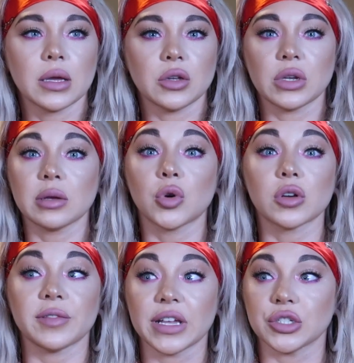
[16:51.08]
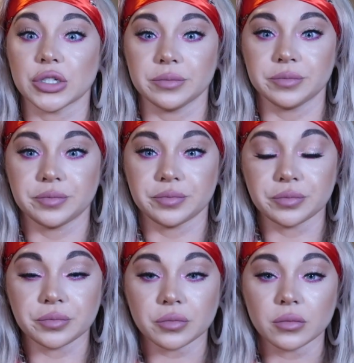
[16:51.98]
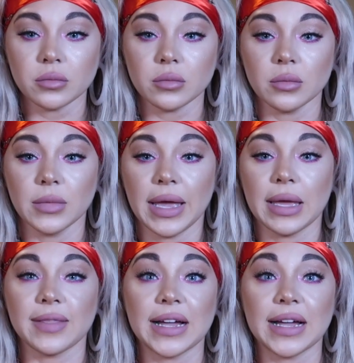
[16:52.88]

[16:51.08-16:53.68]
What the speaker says: You need motivation, and